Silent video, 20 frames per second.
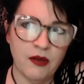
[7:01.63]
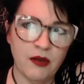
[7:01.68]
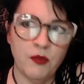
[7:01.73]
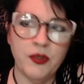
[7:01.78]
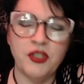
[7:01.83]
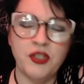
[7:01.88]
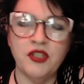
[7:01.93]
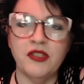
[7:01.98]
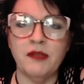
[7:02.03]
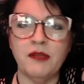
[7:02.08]

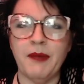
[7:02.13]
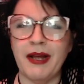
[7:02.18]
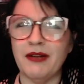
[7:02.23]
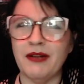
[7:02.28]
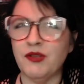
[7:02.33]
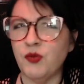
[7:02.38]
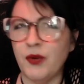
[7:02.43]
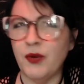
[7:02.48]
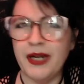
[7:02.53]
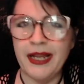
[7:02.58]
which is
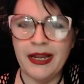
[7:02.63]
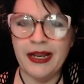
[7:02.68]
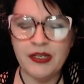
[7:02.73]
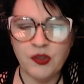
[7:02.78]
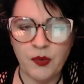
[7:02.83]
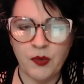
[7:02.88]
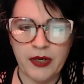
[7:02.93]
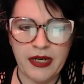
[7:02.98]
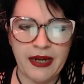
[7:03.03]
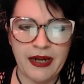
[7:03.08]
about 28,
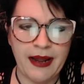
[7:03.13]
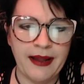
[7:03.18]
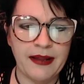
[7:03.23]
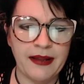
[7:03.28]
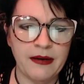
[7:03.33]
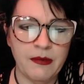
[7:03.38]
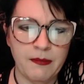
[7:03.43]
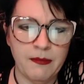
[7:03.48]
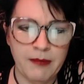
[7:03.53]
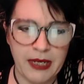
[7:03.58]

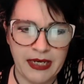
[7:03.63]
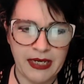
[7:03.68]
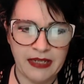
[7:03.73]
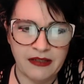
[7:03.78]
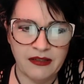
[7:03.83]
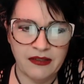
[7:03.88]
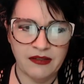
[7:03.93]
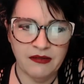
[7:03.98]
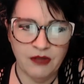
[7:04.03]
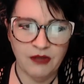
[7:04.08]
29
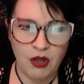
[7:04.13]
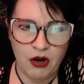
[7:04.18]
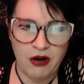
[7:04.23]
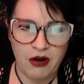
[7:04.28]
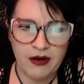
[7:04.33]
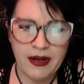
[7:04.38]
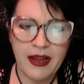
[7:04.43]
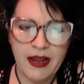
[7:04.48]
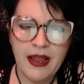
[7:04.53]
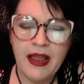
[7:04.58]
minutes
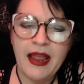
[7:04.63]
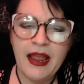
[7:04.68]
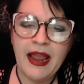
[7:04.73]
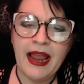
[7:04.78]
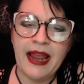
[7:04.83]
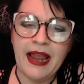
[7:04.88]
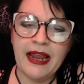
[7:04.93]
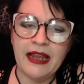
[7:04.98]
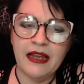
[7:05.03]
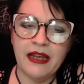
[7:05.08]
long.
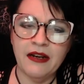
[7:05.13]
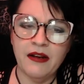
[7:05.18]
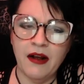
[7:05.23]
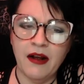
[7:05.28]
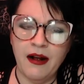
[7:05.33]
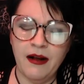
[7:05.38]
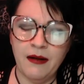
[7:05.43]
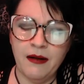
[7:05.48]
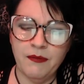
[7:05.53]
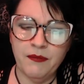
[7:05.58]
And
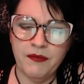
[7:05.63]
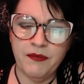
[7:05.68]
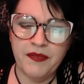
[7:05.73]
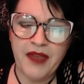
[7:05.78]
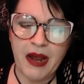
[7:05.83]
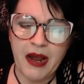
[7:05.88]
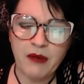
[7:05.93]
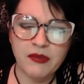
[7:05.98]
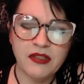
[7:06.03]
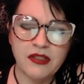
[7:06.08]

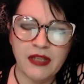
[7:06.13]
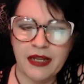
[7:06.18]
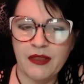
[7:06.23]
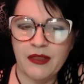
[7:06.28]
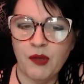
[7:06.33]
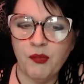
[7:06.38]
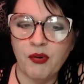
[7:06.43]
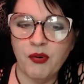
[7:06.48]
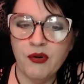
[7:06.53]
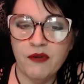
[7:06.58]
that was like
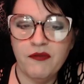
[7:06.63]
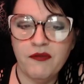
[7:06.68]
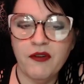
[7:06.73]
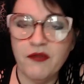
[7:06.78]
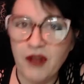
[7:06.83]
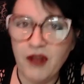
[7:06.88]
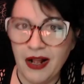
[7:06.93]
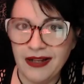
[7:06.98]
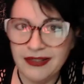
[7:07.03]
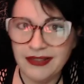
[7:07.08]
the proof
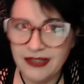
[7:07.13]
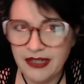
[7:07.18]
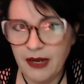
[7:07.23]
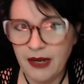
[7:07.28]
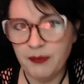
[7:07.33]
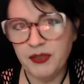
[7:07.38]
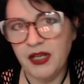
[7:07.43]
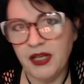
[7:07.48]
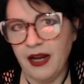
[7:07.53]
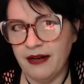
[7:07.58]
of
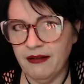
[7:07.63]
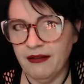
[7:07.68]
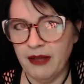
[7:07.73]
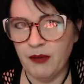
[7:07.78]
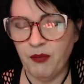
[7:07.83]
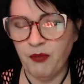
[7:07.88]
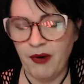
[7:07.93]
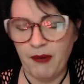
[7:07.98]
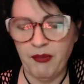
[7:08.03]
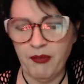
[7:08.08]
concept, kind of
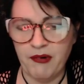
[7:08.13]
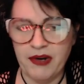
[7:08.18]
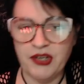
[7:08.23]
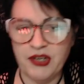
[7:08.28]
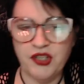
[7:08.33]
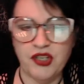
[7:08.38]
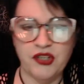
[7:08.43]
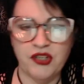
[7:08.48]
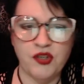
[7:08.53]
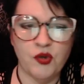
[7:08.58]
like
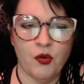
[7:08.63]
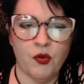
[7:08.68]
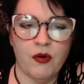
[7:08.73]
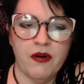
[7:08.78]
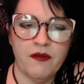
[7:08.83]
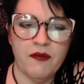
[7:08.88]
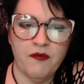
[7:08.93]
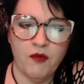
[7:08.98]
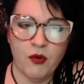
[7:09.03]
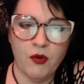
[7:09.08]
preparation
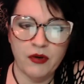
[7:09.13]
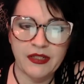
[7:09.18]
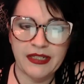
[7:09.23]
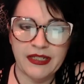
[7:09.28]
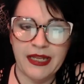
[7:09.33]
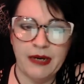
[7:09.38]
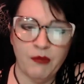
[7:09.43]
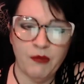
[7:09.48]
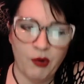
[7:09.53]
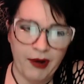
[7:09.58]
short for
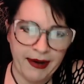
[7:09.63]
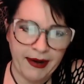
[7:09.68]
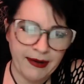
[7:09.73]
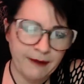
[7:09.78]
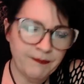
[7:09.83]
Skinamarink.